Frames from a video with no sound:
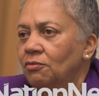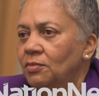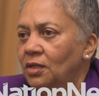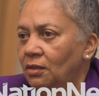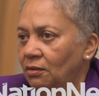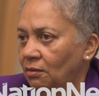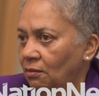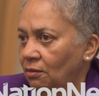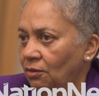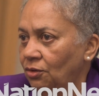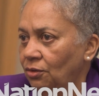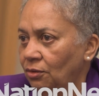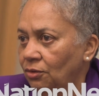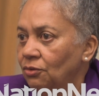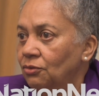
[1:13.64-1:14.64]
million
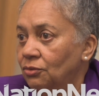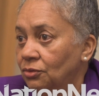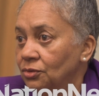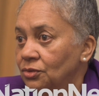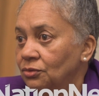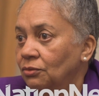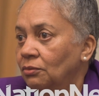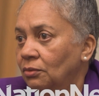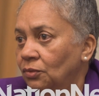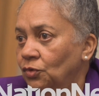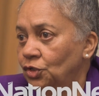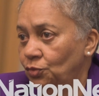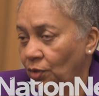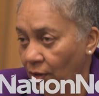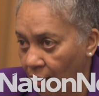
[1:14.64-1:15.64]
euros,
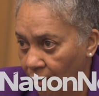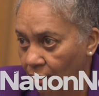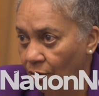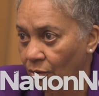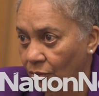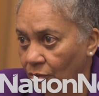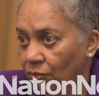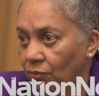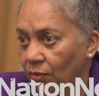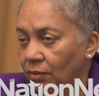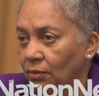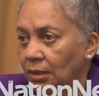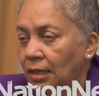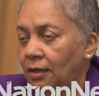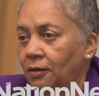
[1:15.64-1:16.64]
which we are now
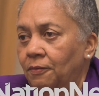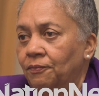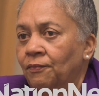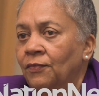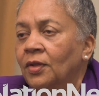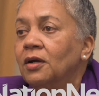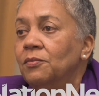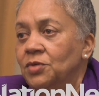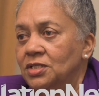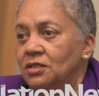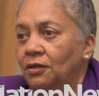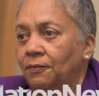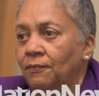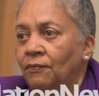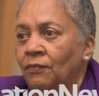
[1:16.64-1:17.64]

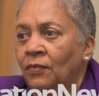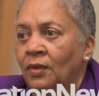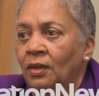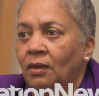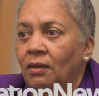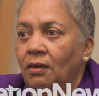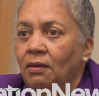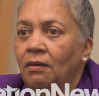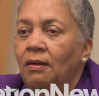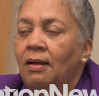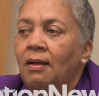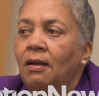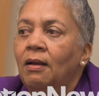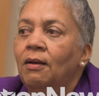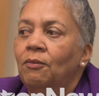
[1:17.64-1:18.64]
committing. Yeah,
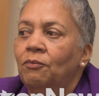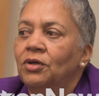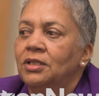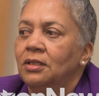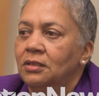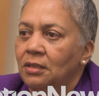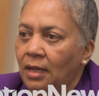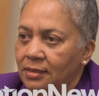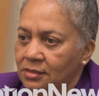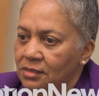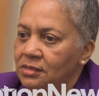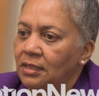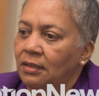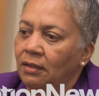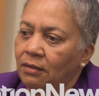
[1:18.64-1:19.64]
but it, as
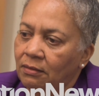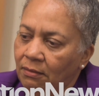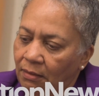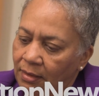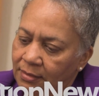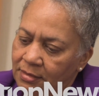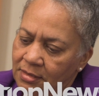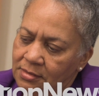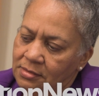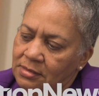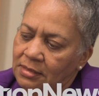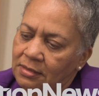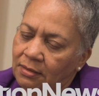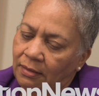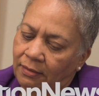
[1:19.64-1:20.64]
I said, it is
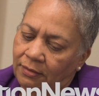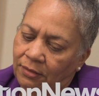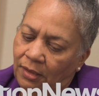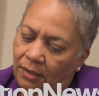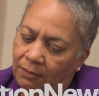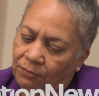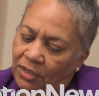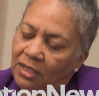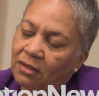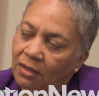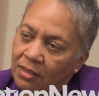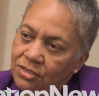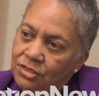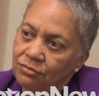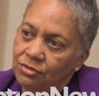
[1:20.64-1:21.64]

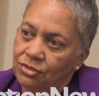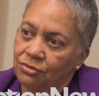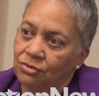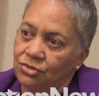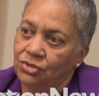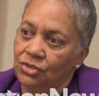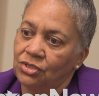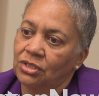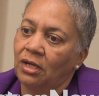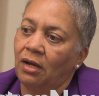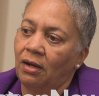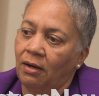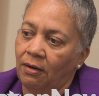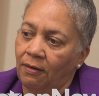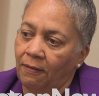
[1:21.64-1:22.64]
because the resources
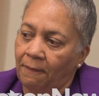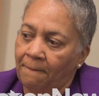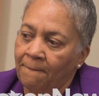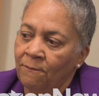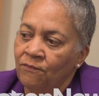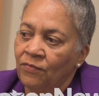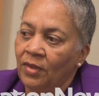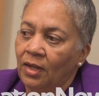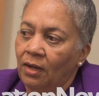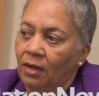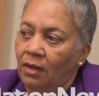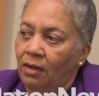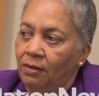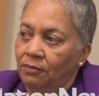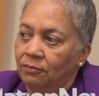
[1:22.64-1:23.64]

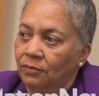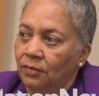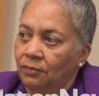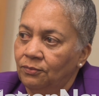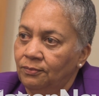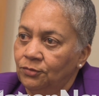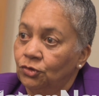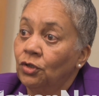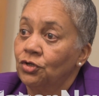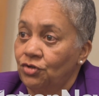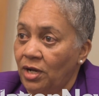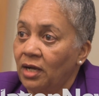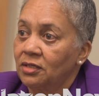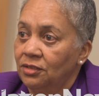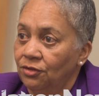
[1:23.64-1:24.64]
are so
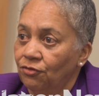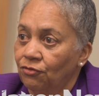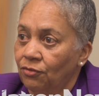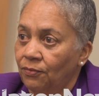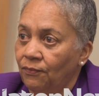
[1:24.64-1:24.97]
attractive,